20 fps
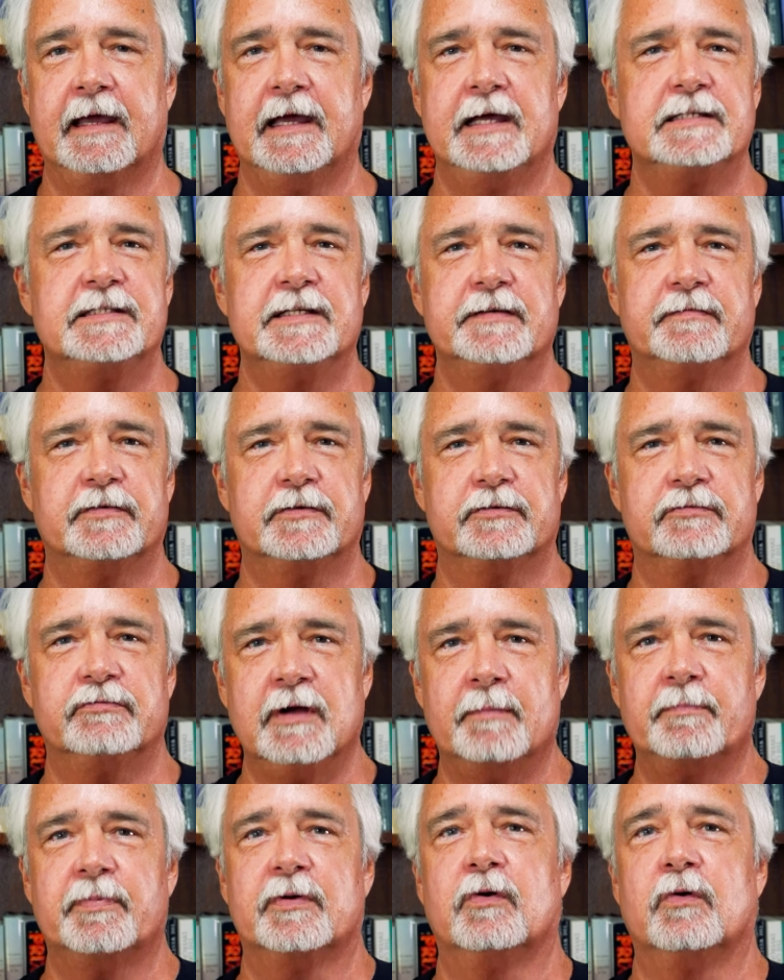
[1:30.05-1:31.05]
As if
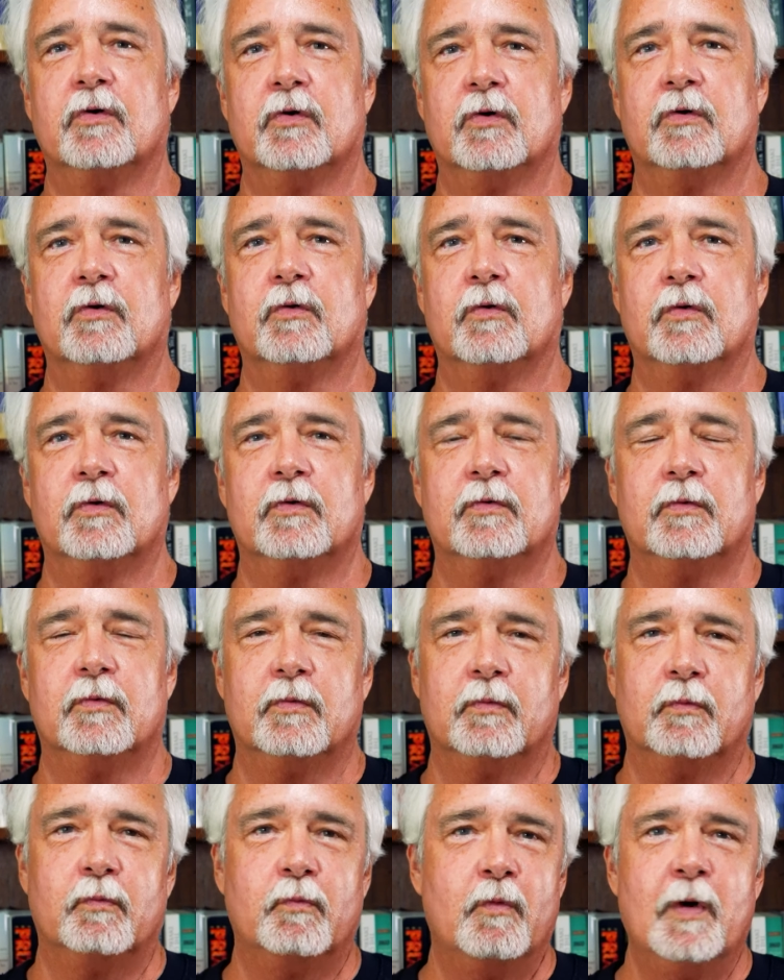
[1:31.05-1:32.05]
Trump
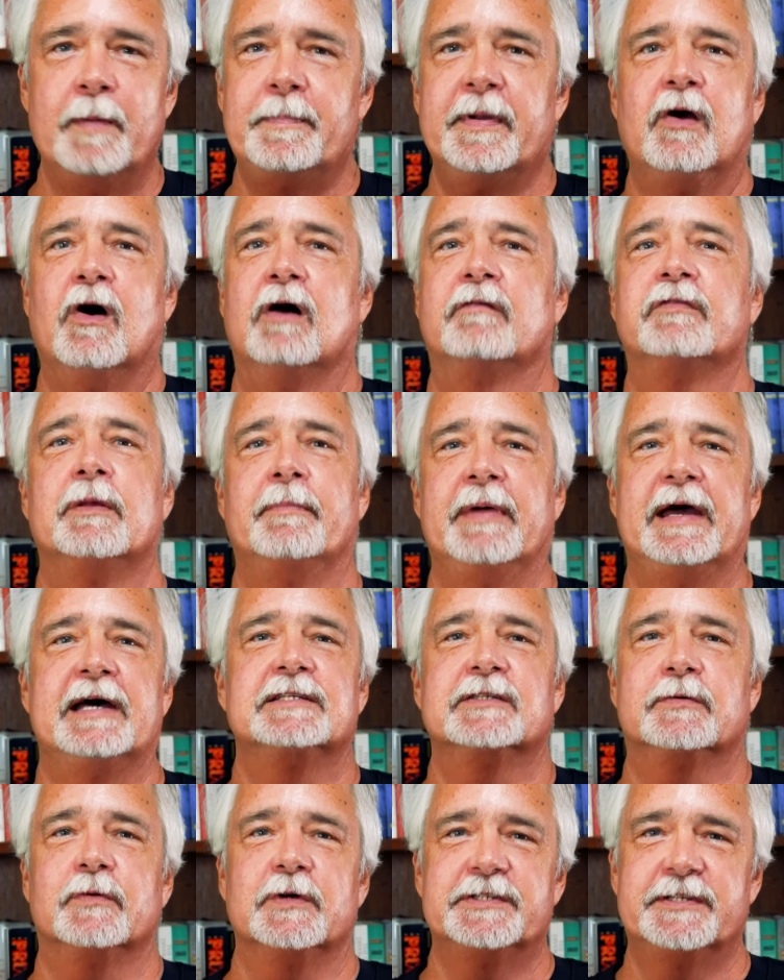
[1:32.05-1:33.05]
whipping off the
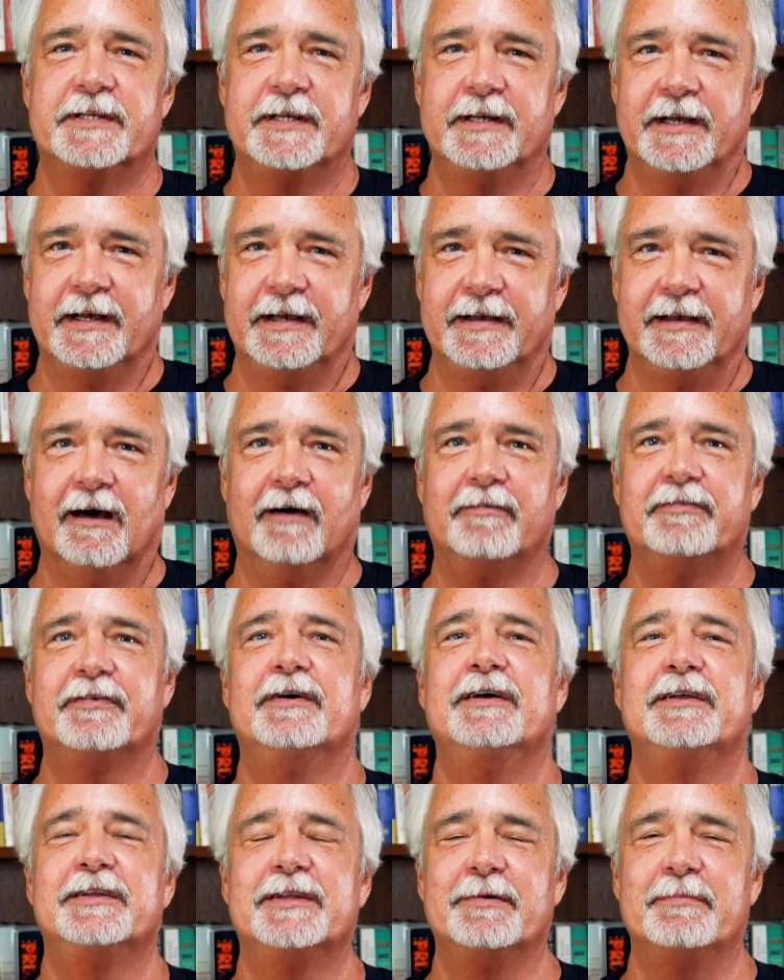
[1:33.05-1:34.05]
mask wasn't
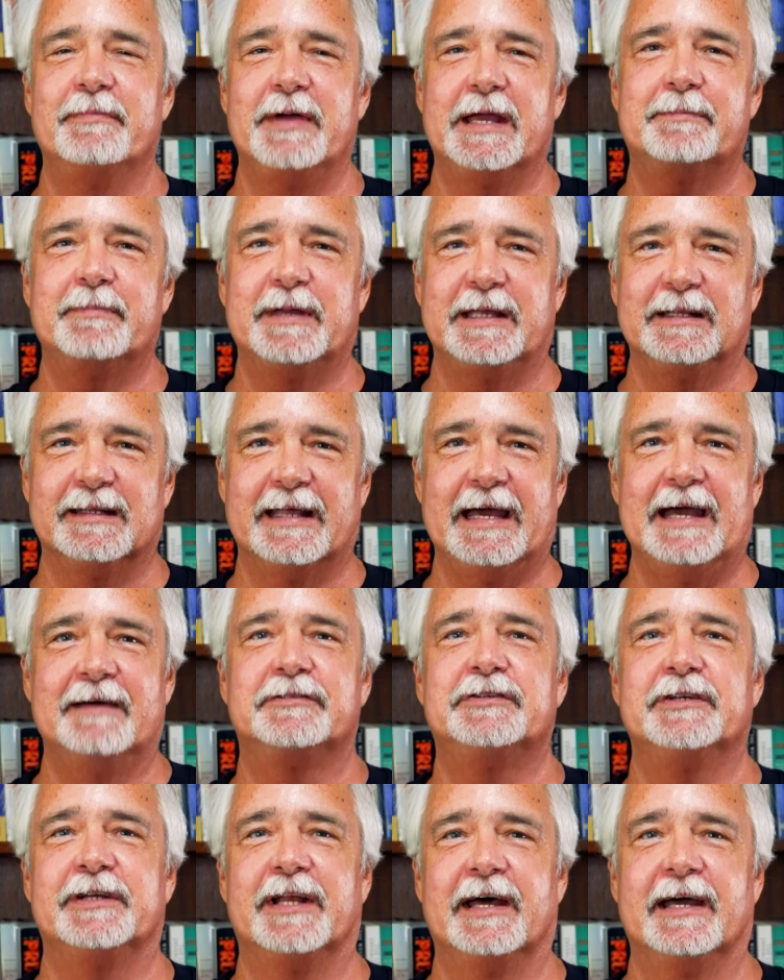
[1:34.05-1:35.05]
enough to make me
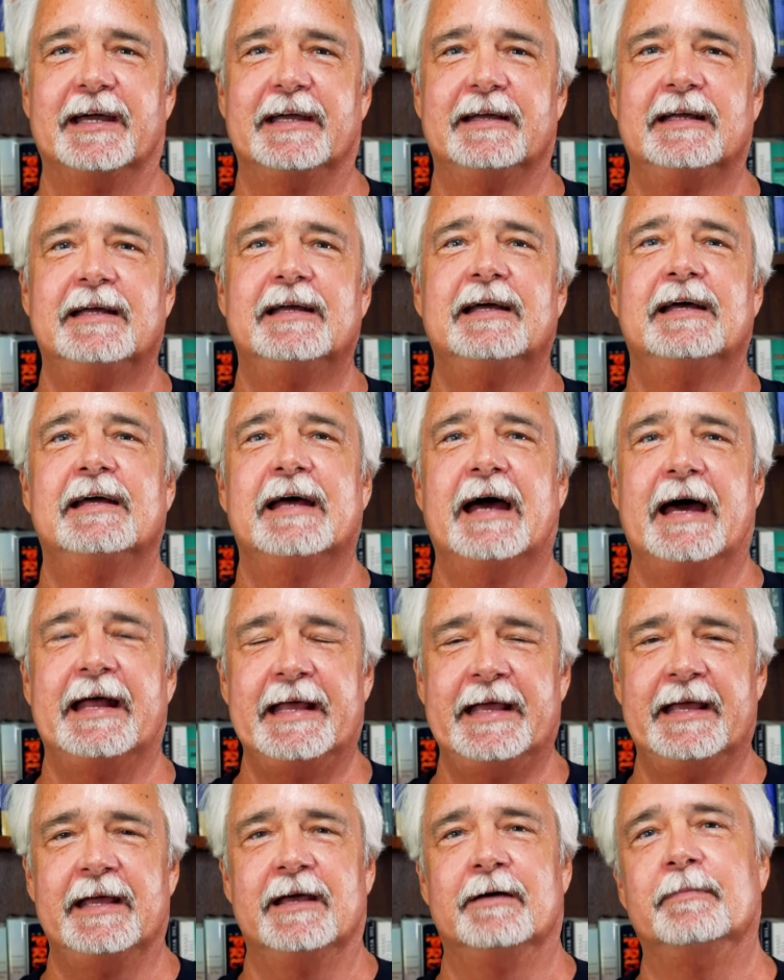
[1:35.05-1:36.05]
laugh today
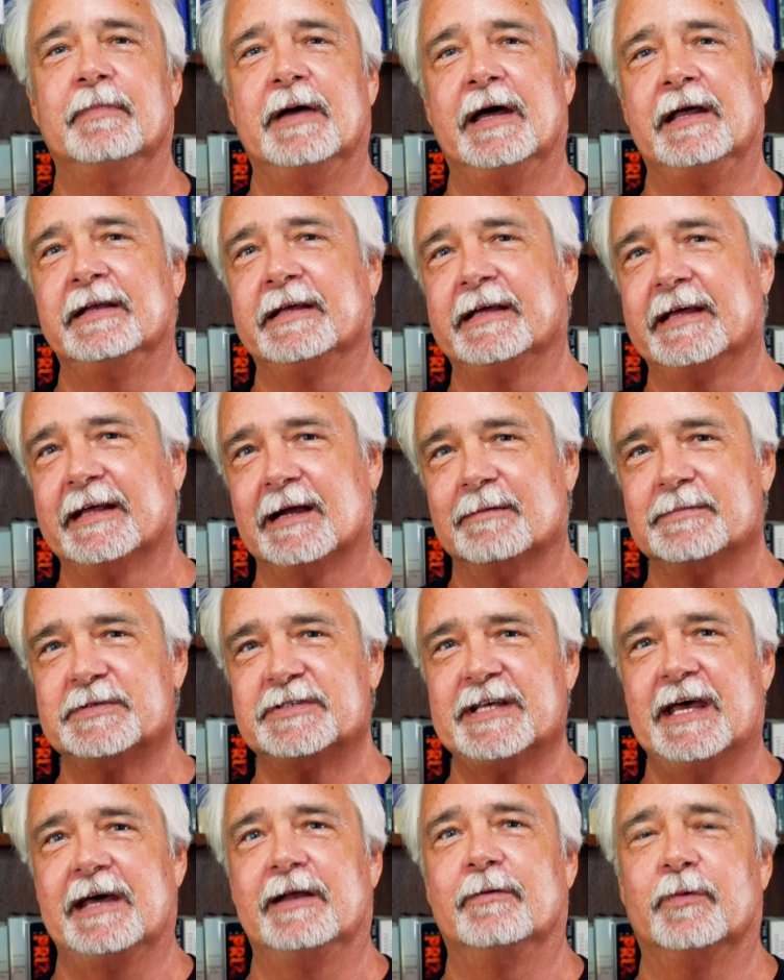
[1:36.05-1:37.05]
at him and to get
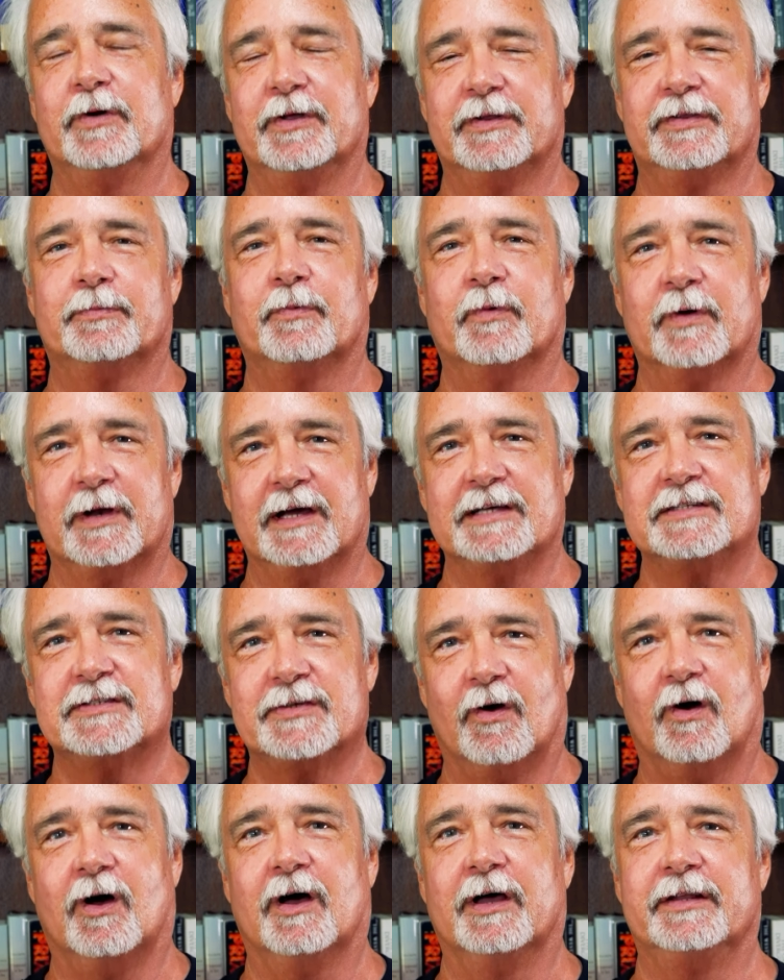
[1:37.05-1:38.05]
upset with what I
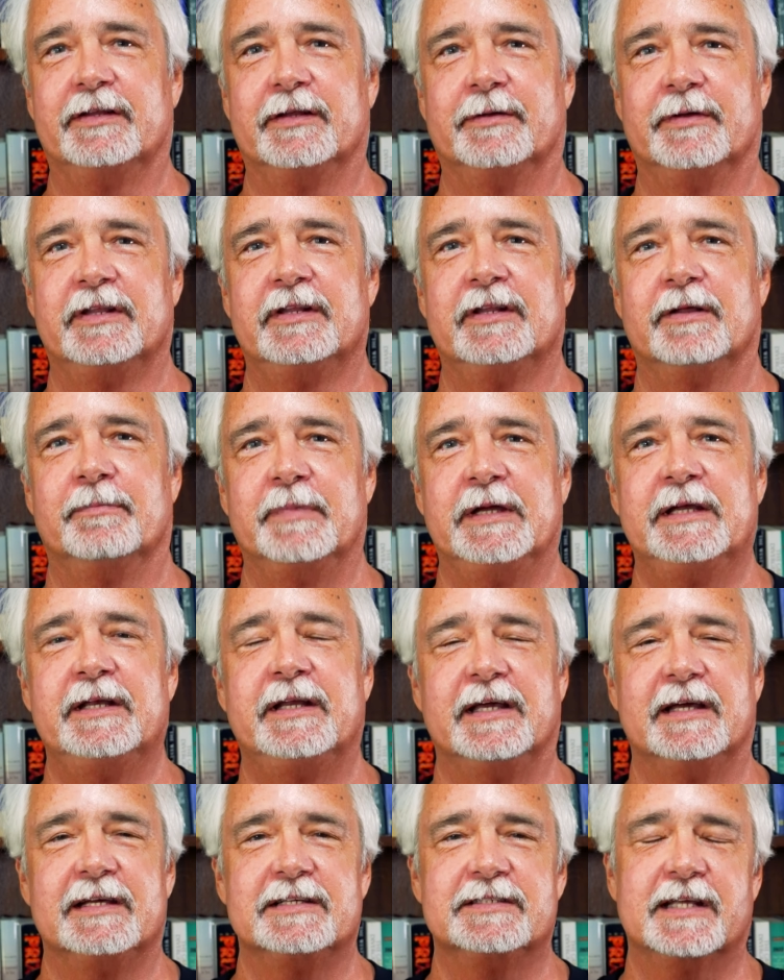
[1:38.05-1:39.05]
saw in the
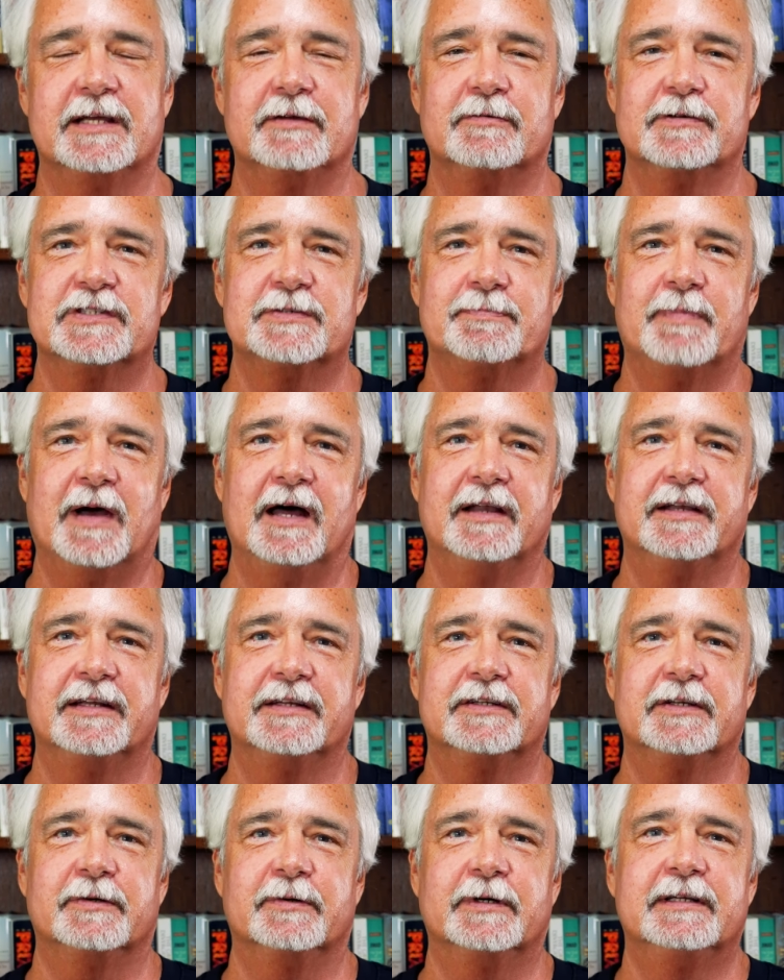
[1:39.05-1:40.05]
media as they
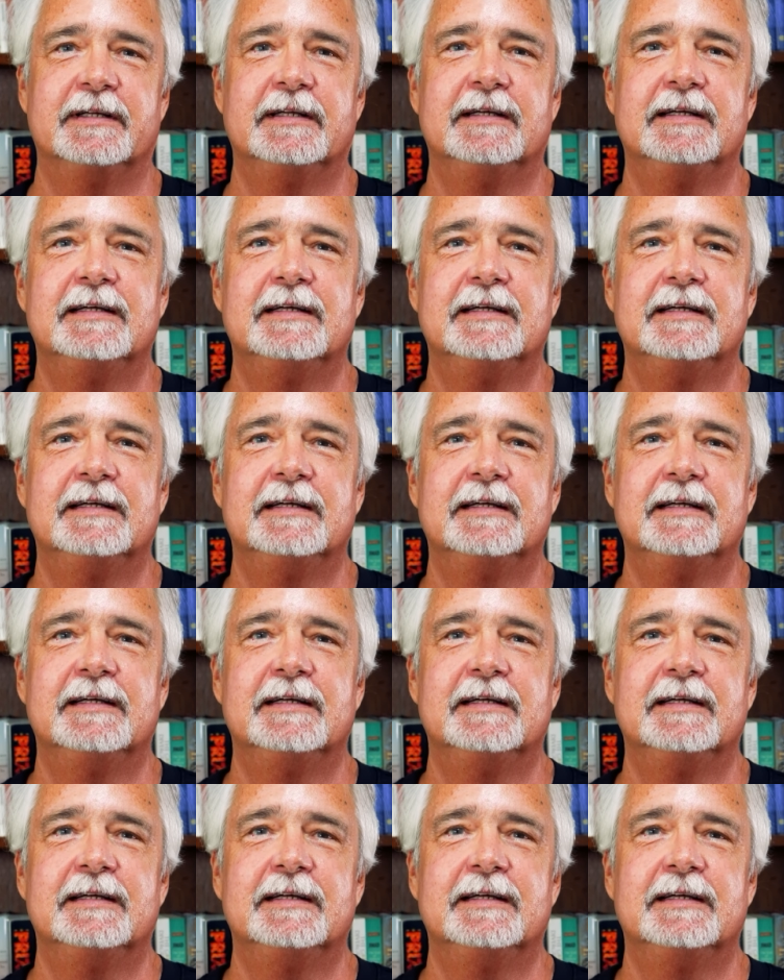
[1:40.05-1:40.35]
responded to it.